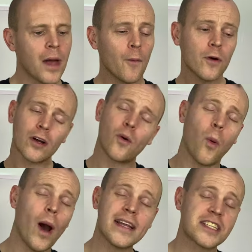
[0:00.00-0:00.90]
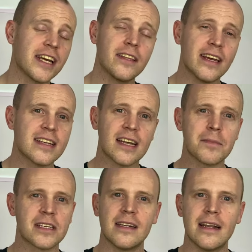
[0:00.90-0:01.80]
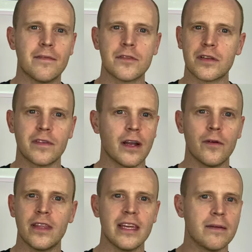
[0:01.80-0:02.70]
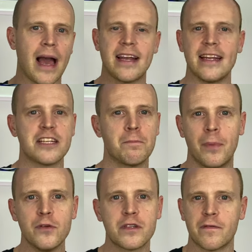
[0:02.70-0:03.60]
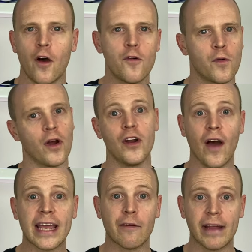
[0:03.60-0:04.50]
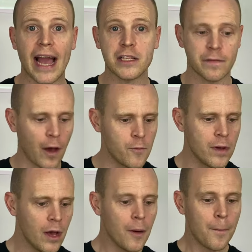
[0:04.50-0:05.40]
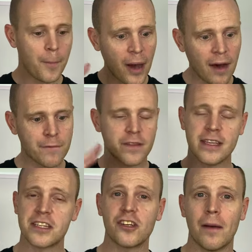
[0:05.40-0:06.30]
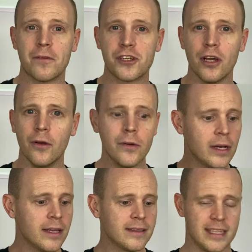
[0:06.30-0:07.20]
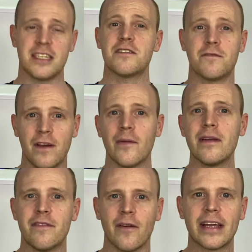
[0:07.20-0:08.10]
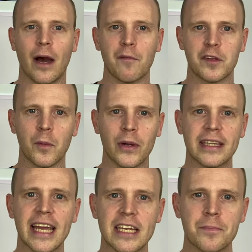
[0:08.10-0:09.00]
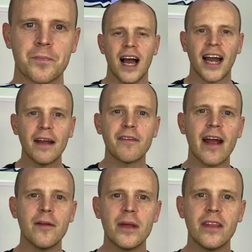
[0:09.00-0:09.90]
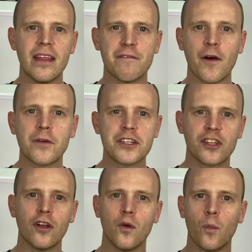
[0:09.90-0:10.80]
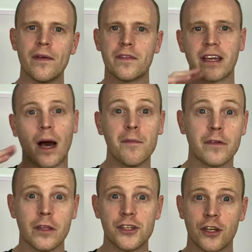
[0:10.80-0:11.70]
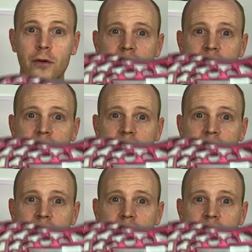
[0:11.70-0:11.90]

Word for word: I wouldn't quite say that it's up to the levels of, you know, the Adidas Boost foam or a Nike React foam, but for this type of shoe, this is very, very comfortable indeed. Another element that they're focused on with the comfort of the shoe